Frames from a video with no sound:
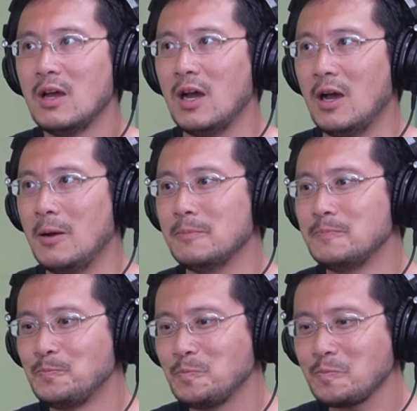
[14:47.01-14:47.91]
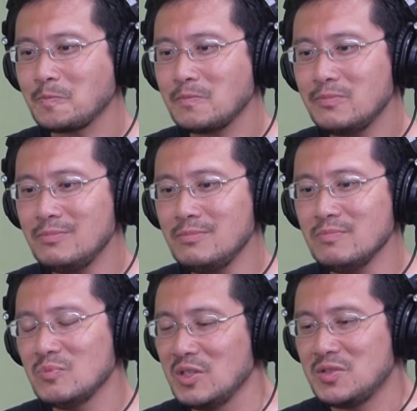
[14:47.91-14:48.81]
Um,
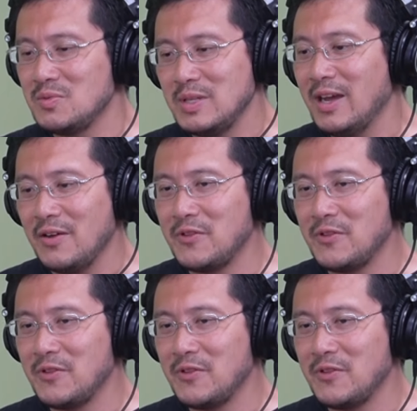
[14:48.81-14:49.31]
just yeah,